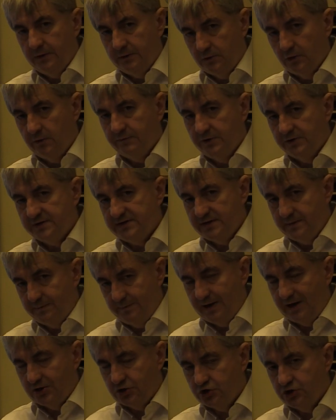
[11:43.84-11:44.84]
towards the
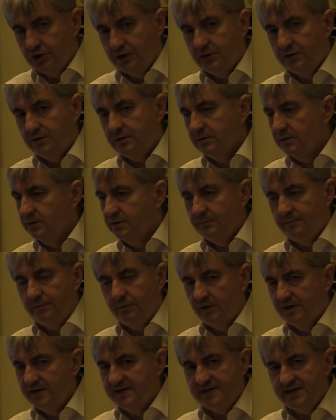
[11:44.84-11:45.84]
patient, the
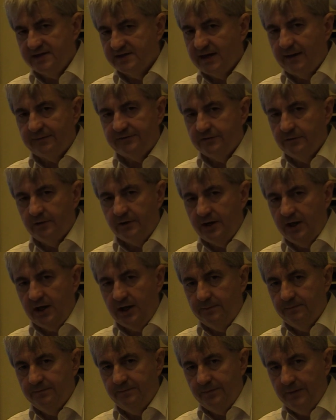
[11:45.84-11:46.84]
police is after
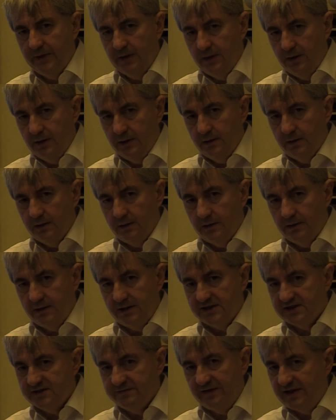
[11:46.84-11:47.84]
him,
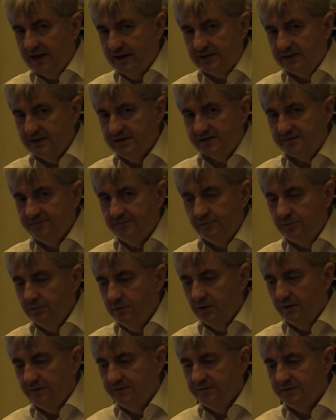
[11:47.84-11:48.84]
his flat is
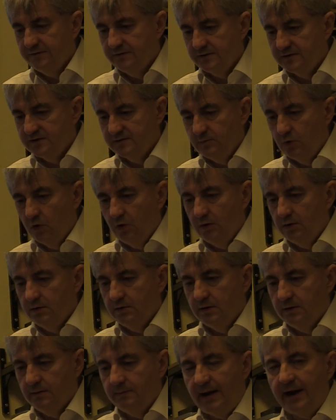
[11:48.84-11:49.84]
full of small
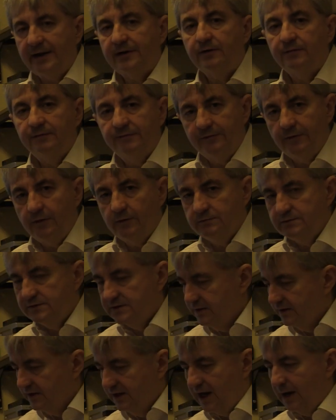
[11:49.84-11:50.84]

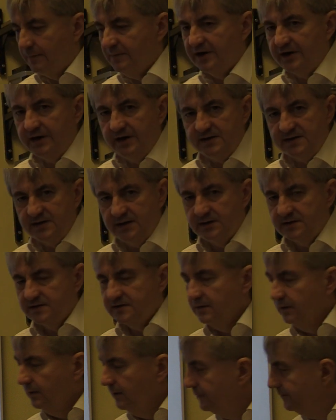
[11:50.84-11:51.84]
microphones and cameras and
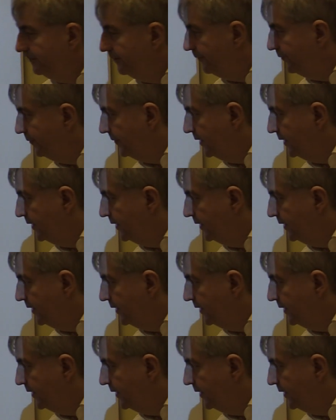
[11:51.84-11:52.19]
so on.